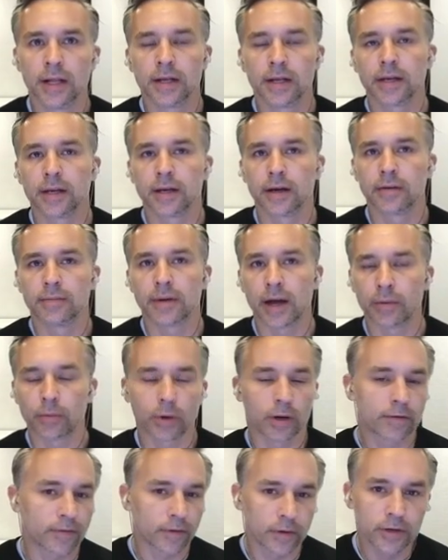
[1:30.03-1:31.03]
you know, I
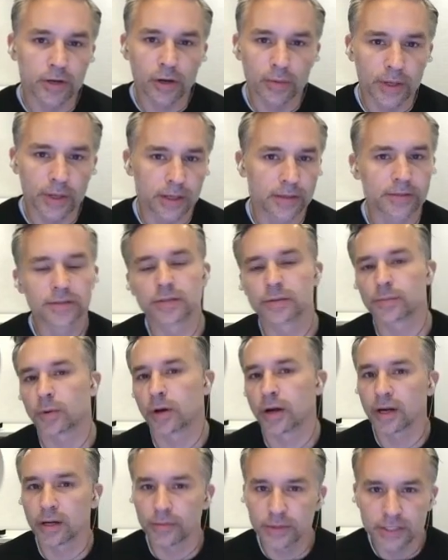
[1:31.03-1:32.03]
work for Adobe, so
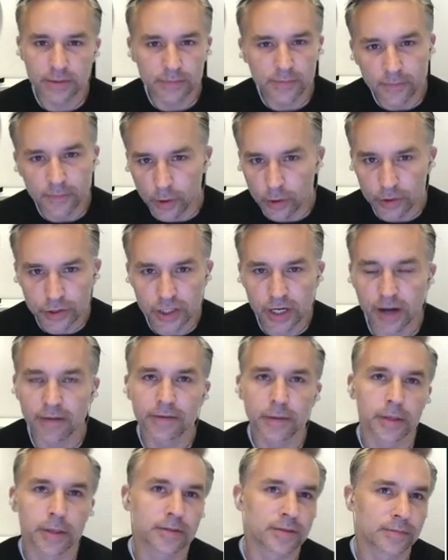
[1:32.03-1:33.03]
probably going to be some Photoshop
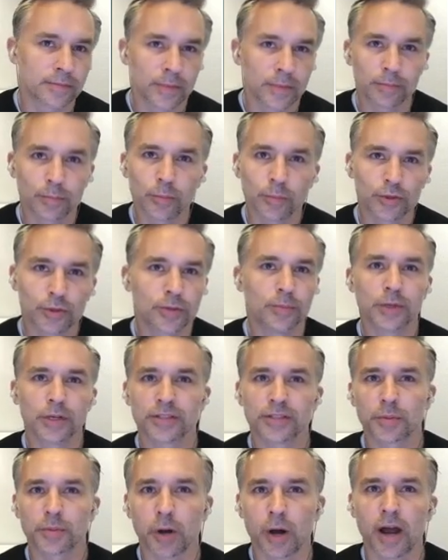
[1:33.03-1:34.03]
here. So shouldn't be a
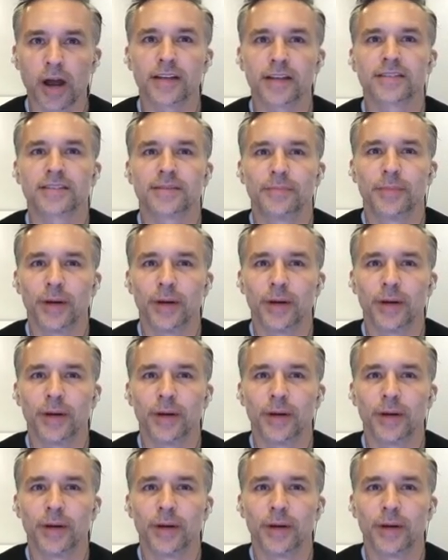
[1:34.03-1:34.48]
surprise.